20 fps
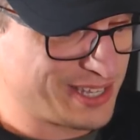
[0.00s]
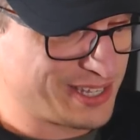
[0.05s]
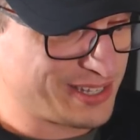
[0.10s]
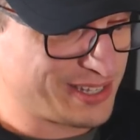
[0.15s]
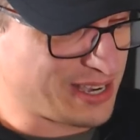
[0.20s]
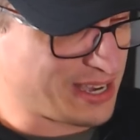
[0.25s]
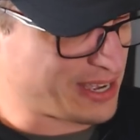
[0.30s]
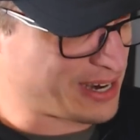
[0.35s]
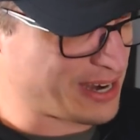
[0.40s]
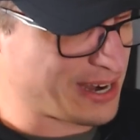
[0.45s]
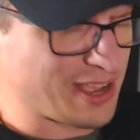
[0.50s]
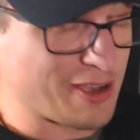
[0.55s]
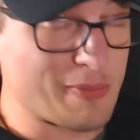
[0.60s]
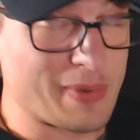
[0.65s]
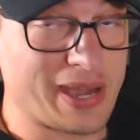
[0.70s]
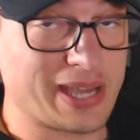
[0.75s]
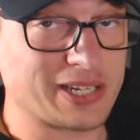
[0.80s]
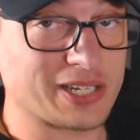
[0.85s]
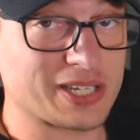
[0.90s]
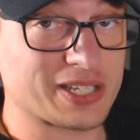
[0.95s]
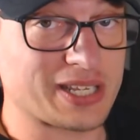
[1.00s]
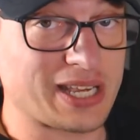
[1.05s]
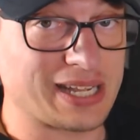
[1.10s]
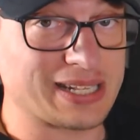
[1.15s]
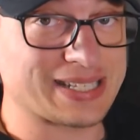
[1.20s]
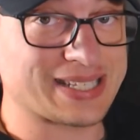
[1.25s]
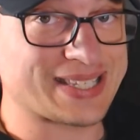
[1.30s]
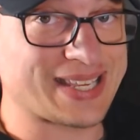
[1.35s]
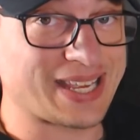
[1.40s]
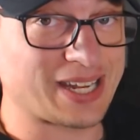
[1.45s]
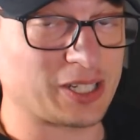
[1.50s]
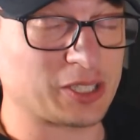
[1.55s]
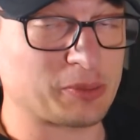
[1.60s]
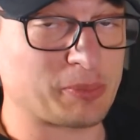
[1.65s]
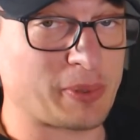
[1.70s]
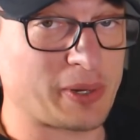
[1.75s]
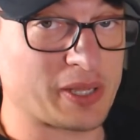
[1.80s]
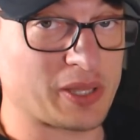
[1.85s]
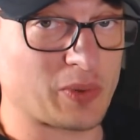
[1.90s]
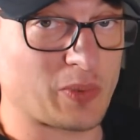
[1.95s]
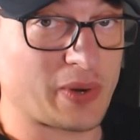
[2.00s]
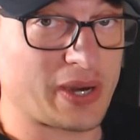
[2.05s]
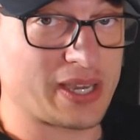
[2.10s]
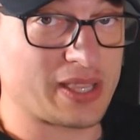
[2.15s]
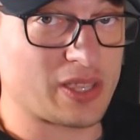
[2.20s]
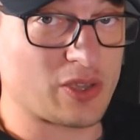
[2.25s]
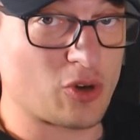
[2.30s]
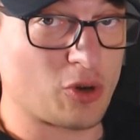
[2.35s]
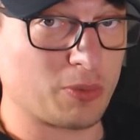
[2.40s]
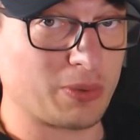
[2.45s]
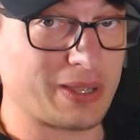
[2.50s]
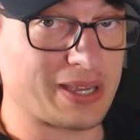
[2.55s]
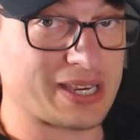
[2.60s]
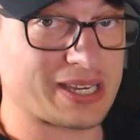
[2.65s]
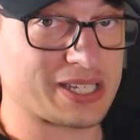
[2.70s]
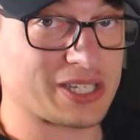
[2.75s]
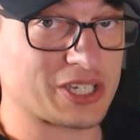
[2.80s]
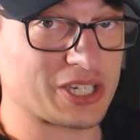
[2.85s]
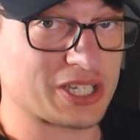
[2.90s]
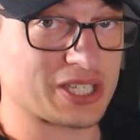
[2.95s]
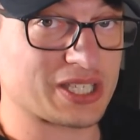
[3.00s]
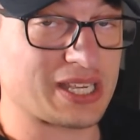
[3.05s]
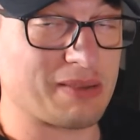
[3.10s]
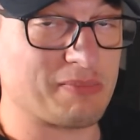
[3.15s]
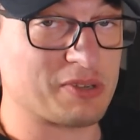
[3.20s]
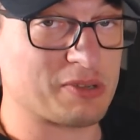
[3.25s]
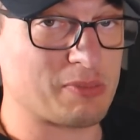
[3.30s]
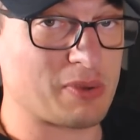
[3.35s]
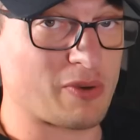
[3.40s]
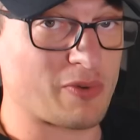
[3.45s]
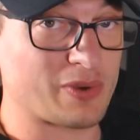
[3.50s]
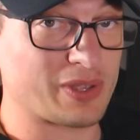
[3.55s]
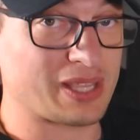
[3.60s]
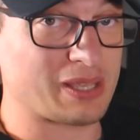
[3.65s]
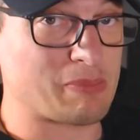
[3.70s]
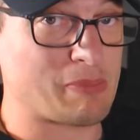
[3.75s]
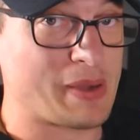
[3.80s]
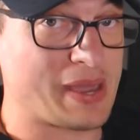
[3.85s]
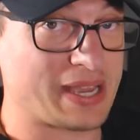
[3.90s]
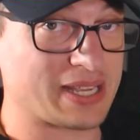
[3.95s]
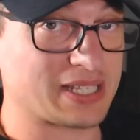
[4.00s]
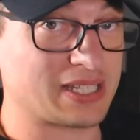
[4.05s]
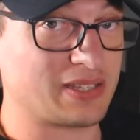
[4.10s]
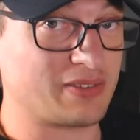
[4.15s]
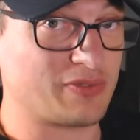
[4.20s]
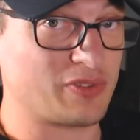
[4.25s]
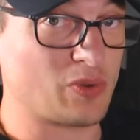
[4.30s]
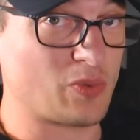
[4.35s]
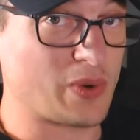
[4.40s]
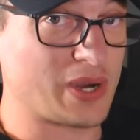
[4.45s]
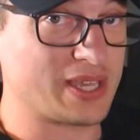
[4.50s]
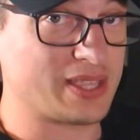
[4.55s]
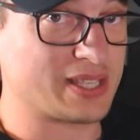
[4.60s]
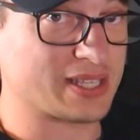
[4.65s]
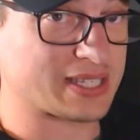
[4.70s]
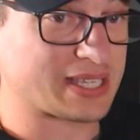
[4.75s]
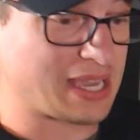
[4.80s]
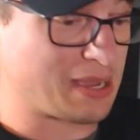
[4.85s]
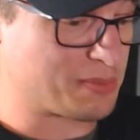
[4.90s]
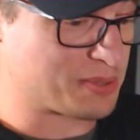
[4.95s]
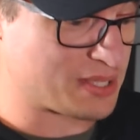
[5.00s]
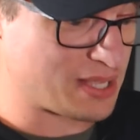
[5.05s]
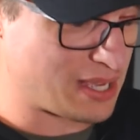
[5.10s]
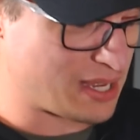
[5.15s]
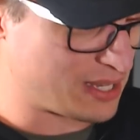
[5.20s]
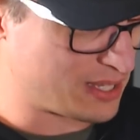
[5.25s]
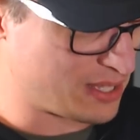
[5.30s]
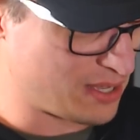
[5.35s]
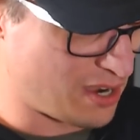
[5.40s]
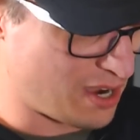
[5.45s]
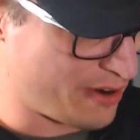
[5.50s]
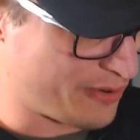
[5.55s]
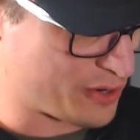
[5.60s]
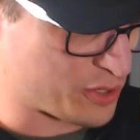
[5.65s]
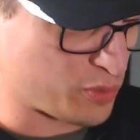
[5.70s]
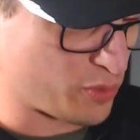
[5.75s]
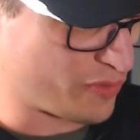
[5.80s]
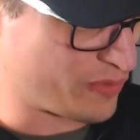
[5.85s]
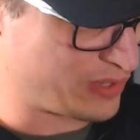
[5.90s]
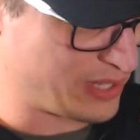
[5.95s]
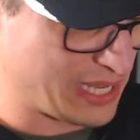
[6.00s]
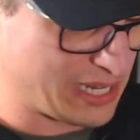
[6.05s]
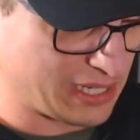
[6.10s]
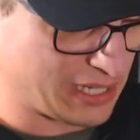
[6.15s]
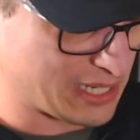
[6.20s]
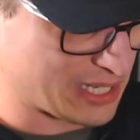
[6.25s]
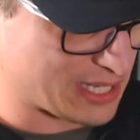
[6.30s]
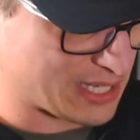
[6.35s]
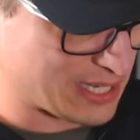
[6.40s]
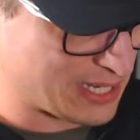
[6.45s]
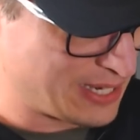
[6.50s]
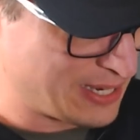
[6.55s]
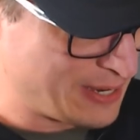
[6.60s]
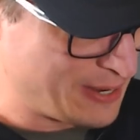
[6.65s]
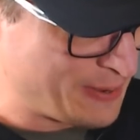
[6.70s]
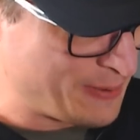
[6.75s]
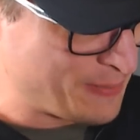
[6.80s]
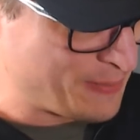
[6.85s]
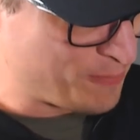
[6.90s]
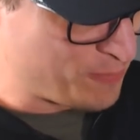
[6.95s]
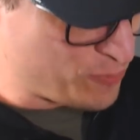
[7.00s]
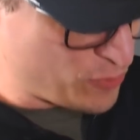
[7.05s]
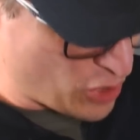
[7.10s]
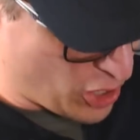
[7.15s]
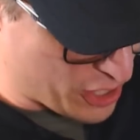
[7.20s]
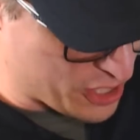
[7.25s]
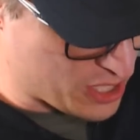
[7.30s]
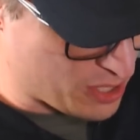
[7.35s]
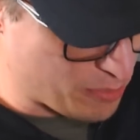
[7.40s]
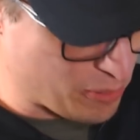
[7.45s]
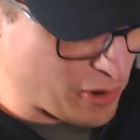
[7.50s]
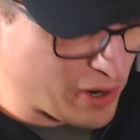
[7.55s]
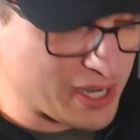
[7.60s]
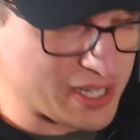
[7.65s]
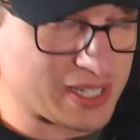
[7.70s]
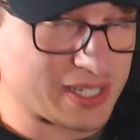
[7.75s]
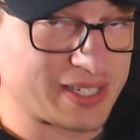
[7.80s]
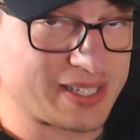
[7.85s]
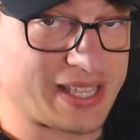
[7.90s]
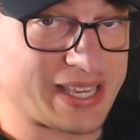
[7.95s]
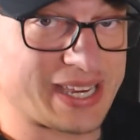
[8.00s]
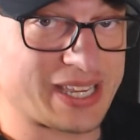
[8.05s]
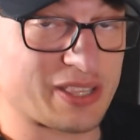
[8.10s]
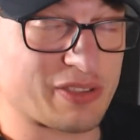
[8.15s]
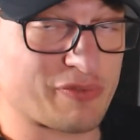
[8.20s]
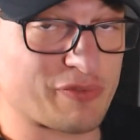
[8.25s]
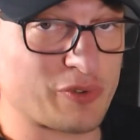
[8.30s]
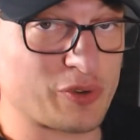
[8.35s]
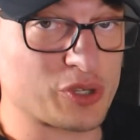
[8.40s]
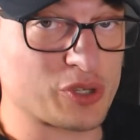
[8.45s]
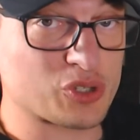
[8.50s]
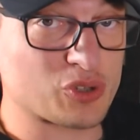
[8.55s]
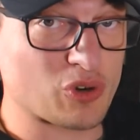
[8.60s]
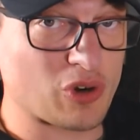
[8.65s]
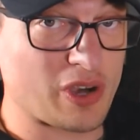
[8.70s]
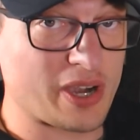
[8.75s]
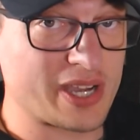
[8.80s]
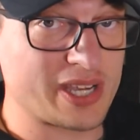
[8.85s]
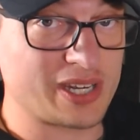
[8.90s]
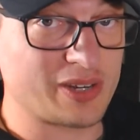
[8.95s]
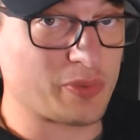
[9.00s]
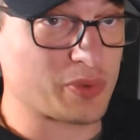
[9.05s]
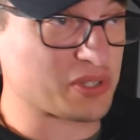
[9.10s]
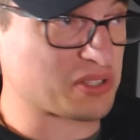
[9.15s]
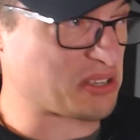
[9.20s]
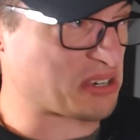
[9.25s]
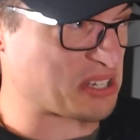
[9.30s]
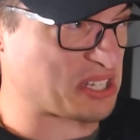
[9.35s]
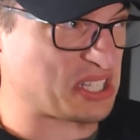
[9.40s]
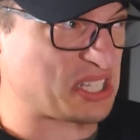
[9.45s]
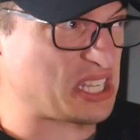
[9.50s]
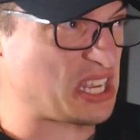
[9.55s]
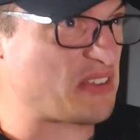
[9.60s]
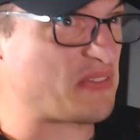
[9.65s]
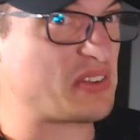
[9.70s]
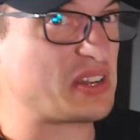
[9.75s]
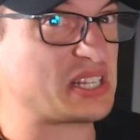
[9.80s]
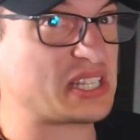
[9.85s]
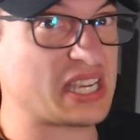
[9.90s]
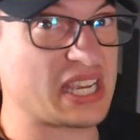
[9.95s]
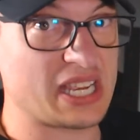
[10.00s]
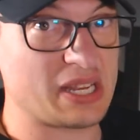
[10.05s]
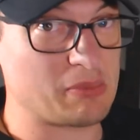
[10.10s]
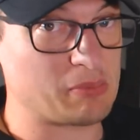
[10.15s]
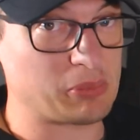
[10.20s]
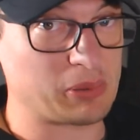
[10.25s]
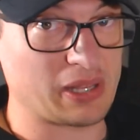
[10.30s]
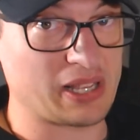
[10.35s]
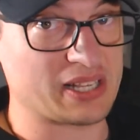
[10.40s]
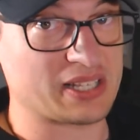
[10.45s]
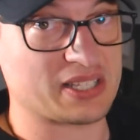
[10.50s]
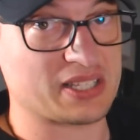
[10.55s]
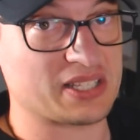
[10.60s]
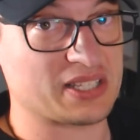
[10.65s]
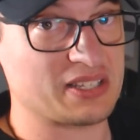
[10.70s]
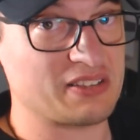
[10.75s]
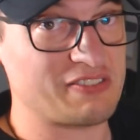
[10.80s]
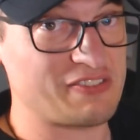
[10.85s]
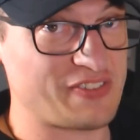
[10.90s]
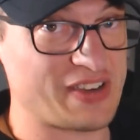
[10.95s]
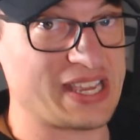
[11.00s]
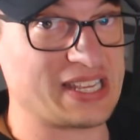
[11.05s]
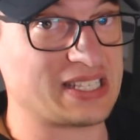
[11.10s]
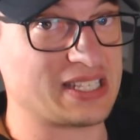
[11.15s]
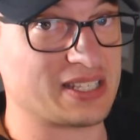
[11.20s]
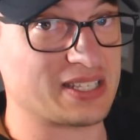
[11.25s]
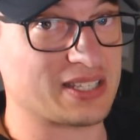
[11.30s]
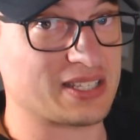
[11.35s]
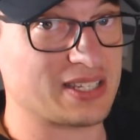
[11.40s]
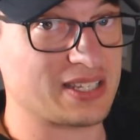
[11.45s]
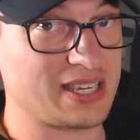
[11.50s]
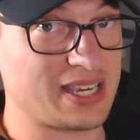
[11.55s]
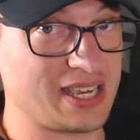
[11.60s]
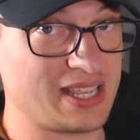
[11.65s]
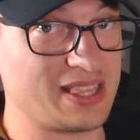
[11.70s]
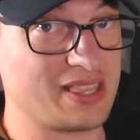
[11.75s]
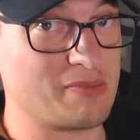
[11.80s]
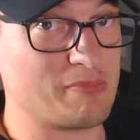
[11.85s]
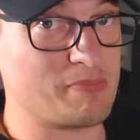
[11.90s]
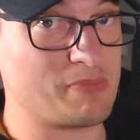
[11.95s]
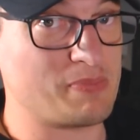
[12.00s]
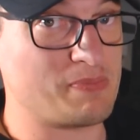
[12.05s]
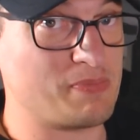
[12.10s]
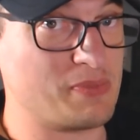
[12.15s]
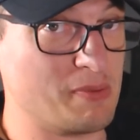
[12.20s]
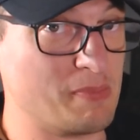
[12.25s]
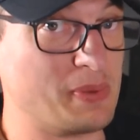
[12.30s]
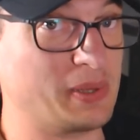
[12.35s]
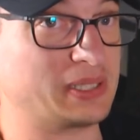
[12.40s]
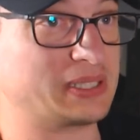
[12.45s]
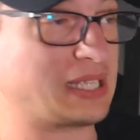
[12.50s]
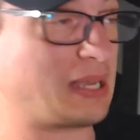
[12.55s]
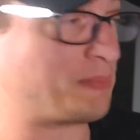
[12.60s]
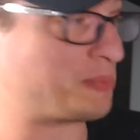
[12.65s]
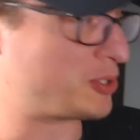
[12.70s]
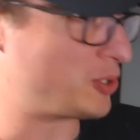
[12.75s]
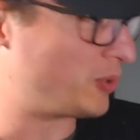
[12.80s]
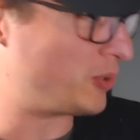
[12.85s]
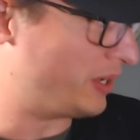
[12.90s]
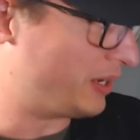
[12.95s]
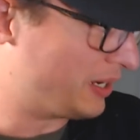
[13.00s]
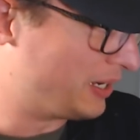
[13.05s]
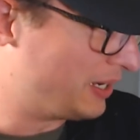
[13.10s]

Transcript: I don't know, man, just unsettled by the way the All Blacks just seemed to be really passive the way this game started. The Irish were relentless. Not surprisingly, they get the first try, and it was like 17 plus phases in the, the build up to it.